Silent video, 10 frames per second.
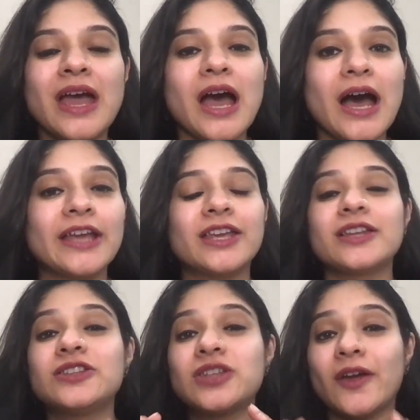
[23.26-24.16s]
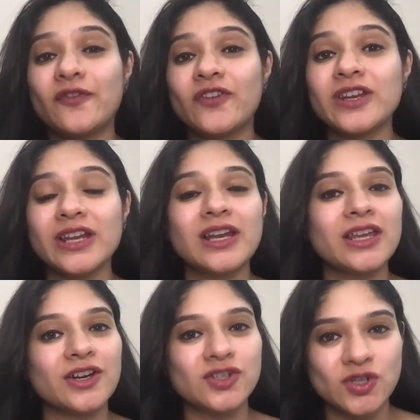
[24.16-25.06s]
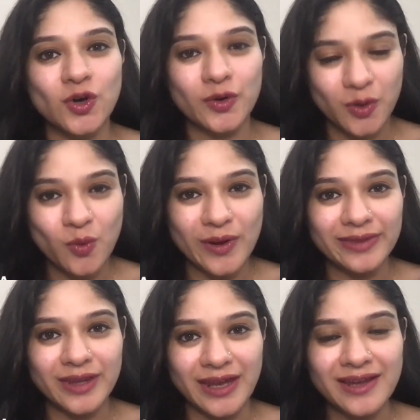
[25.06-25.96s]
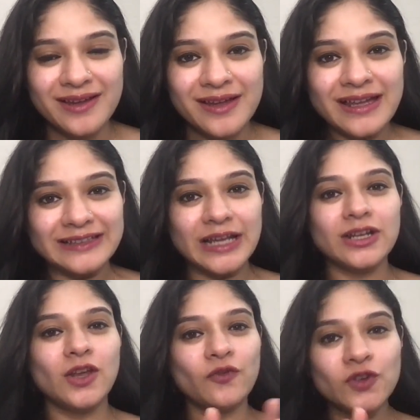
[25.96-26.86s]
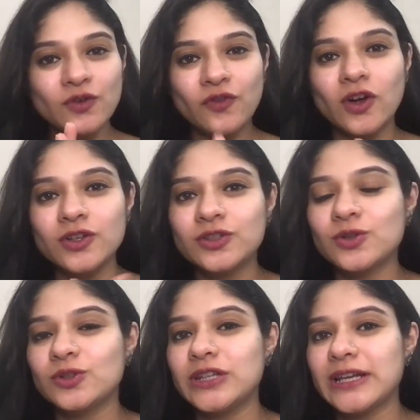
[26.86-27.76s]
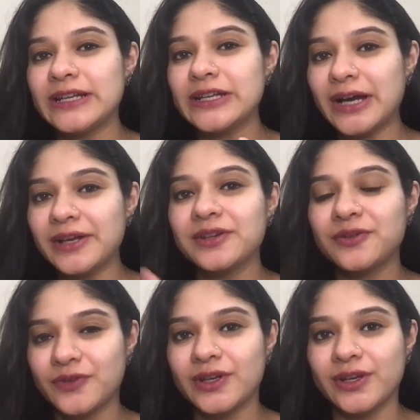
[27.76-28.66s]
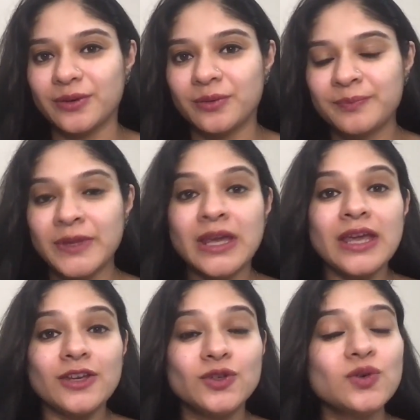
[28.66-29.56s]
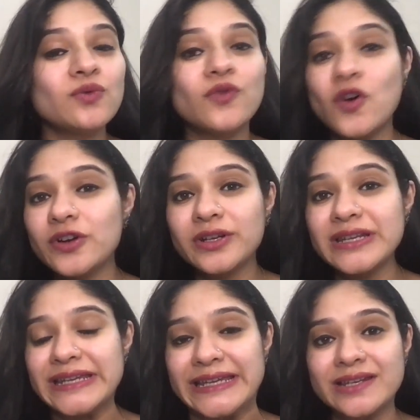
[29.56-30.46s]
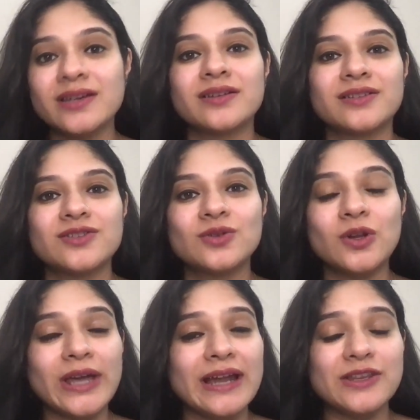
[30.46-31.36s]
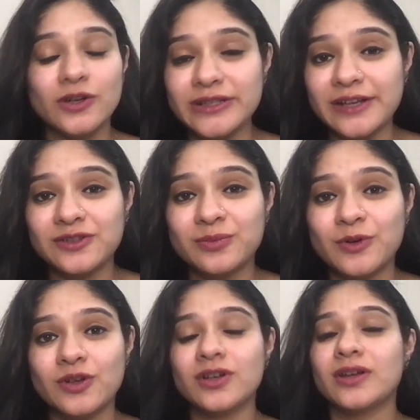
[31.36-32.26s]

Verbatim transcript: I can definitely assure you one thing, that if you follow through the entire video, you won't need to look at your textbook,